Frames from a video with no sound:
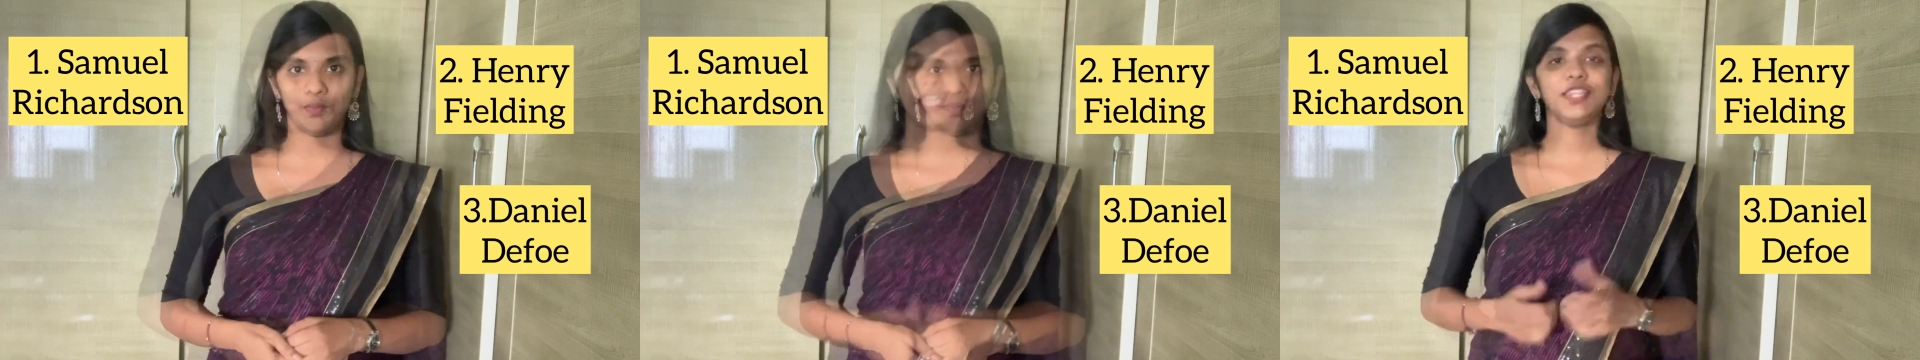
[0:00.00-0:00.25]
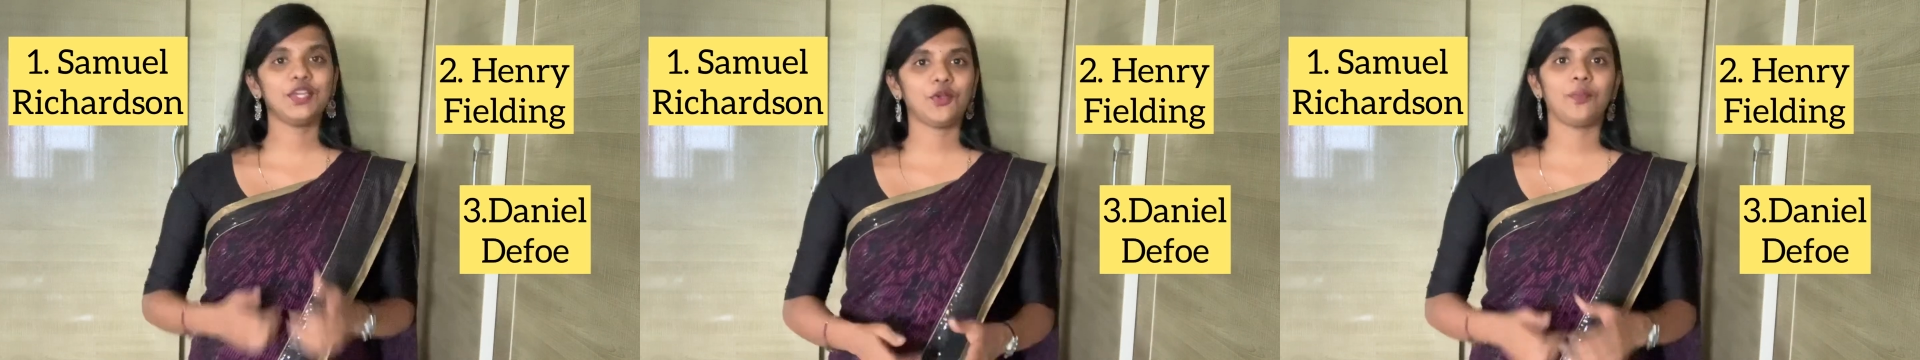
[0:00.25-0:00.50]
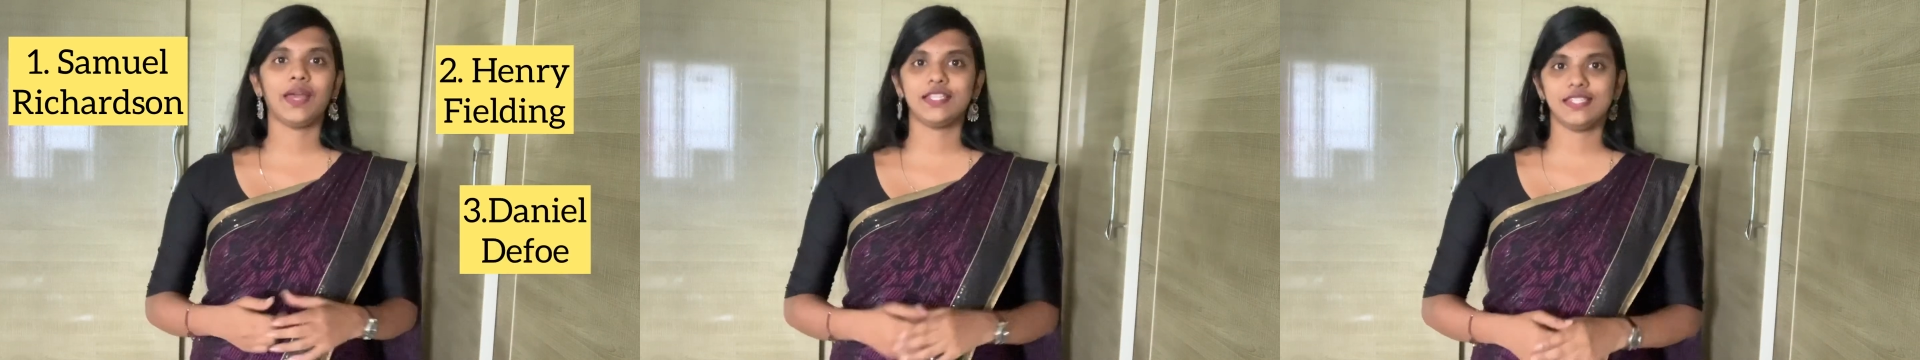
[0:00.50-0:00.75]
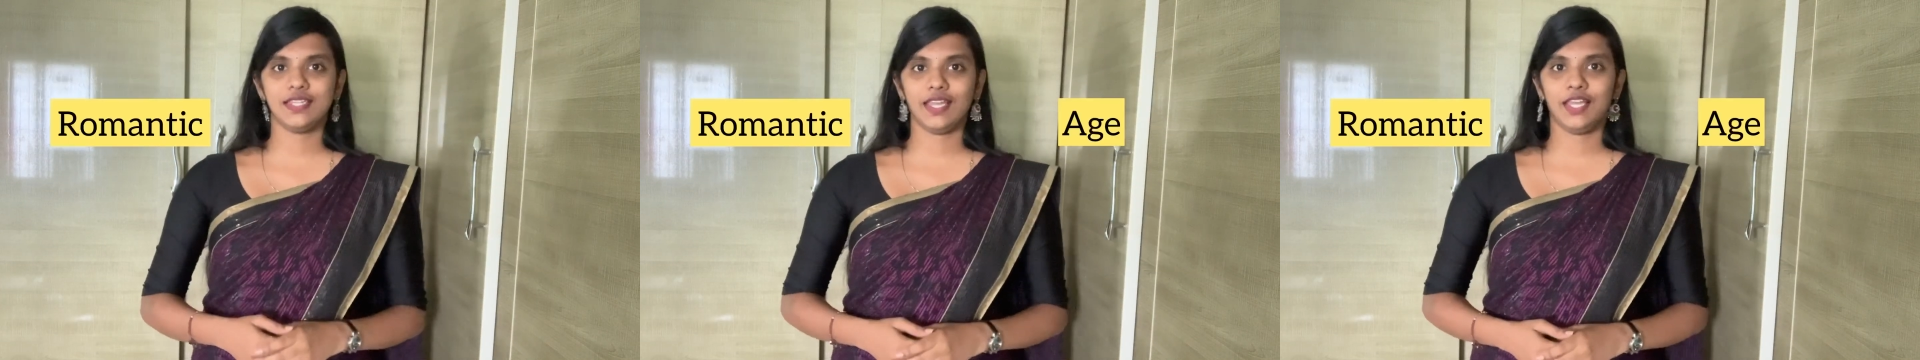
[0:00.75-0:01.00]
In the
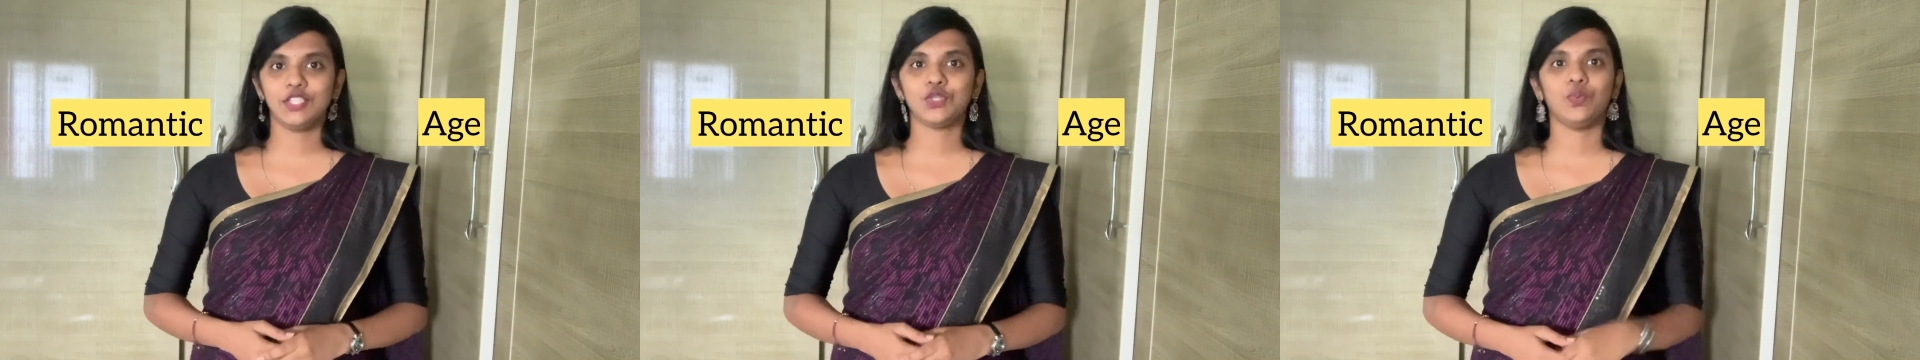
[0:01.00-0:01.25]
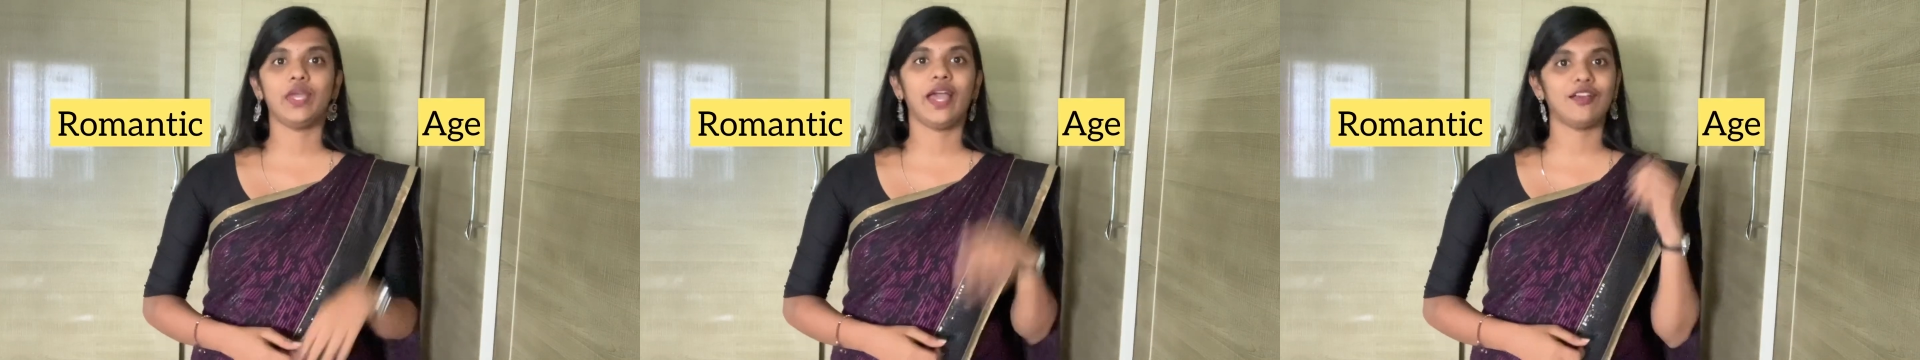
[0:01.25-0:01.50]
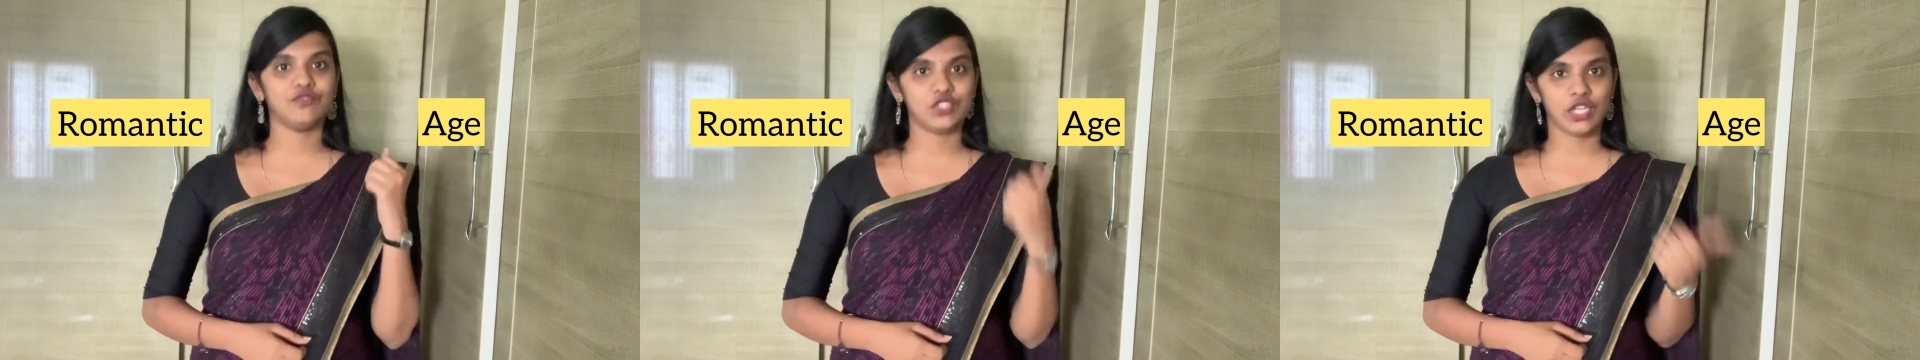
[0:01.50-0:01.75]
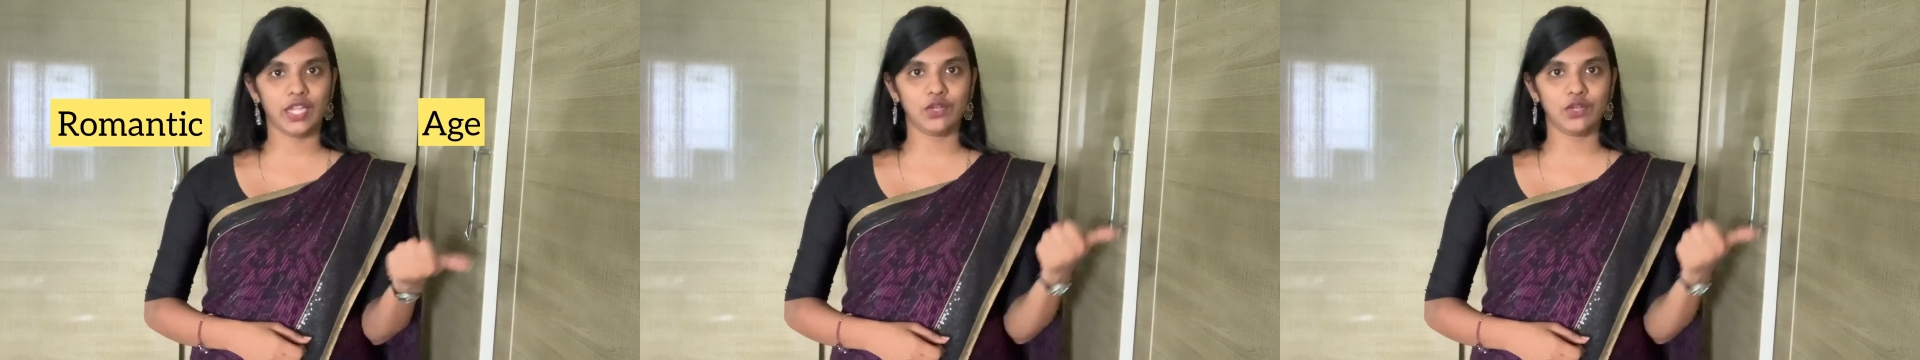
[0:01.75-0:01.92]
romantic age, we have Jane